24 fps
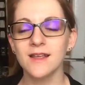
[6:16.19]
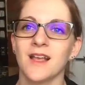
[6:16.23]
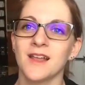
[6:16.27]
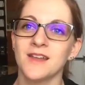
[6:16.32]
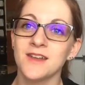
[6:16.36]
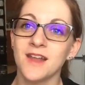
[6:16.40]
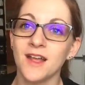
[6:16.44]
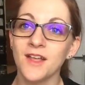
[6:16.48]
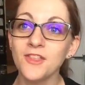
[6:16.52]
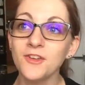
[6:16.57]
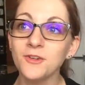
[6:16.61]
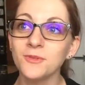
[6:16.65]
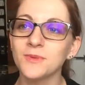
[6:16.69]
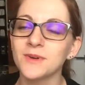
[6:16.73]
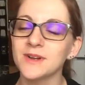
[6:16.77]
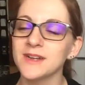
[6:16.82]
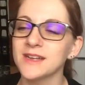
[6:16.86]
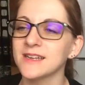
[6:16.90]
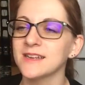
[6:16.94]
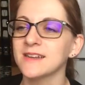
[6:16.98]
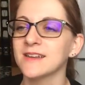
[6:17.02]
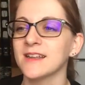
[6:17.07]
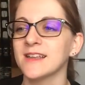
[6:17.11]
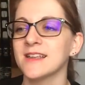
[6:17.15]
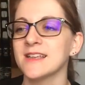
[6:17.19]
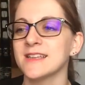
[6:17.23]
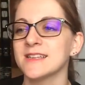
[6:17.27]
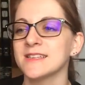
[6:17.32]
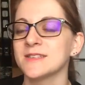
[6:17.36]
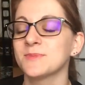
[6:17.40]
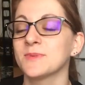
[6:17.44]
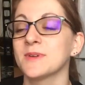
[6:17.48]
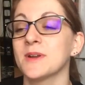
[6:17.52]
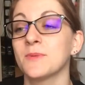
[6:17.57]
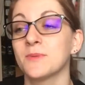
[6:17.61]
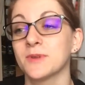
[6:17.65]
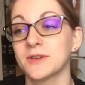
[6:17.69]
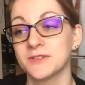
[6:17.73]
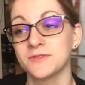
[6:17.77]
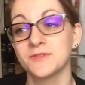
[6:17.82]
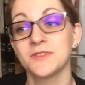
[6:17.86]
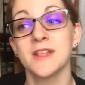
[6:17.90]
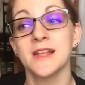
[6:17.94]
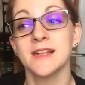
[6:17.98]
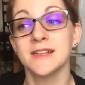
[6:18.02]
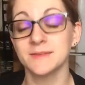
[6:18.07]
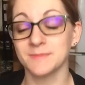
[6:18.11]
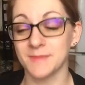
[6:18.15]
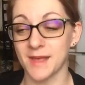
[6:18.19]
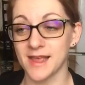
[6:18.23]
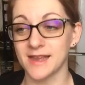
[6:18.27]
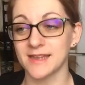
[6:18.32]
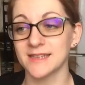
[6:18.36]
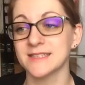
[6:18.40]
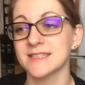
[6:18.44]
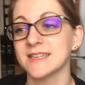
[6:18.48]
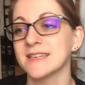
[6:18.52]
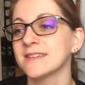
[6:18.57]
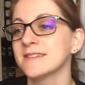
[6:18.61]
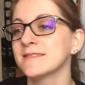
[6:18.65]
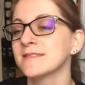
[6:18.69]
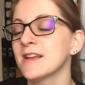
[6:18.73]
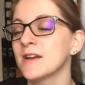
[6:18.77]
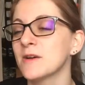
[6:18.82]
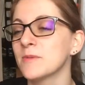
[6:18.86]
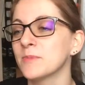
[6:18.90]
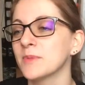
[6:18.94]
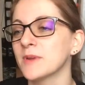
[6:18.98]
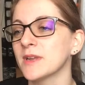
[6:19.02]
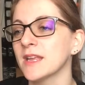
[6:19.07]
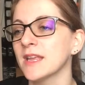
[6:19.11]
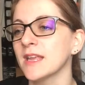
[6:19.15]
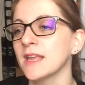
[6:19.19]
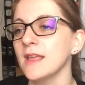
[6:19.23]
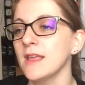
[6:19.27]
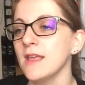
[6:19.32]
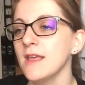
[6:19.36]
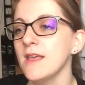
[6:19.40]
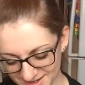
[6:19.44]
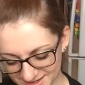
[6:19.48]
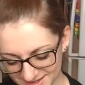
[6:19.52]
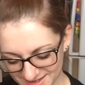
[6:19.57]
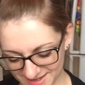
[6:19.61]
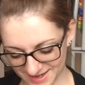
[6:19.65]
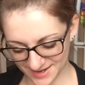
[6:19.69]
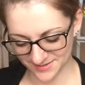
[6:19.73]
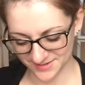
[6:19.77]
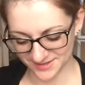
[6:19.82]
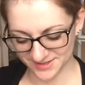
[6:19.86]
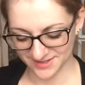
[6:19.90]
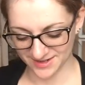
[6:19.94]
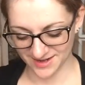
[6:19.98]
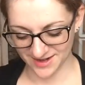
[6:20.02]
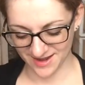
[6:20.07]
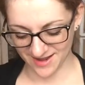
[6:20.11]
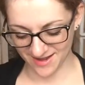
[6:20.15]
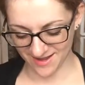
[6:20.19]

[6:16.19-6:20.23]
Another one is when I worked for that magazine company, I was